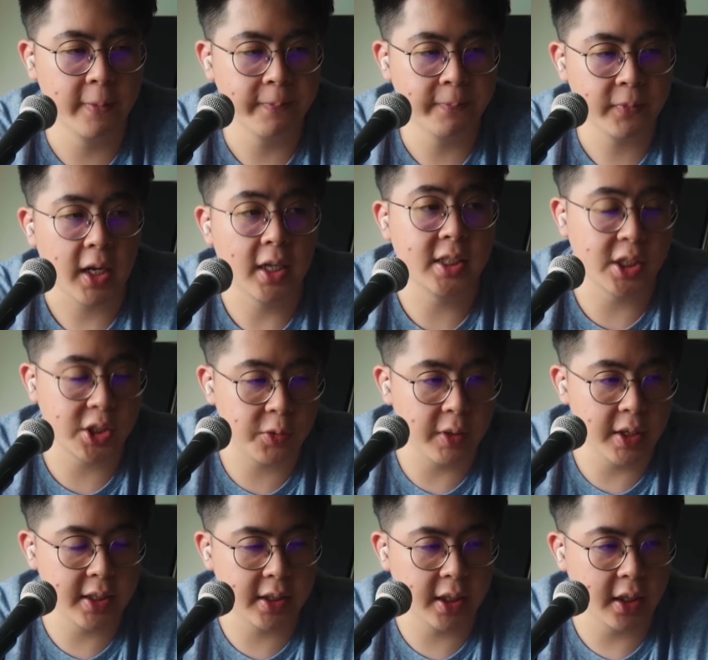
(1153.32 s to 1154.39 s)
No, you like
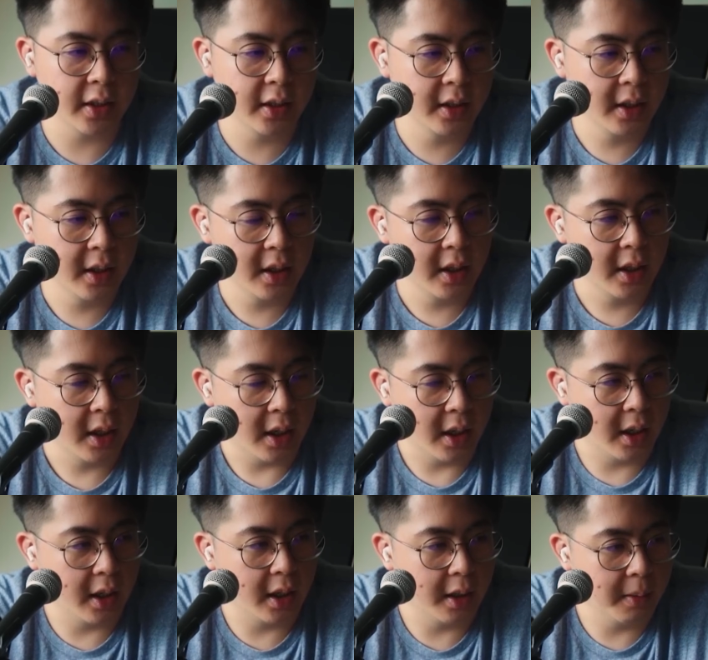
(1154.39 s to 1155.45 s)
accessories,
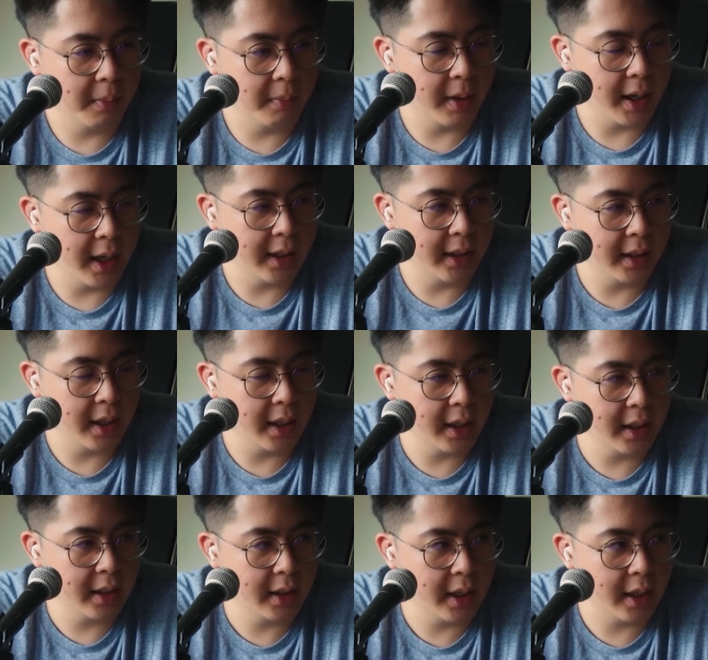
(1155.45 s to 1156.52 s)
bags and pouches.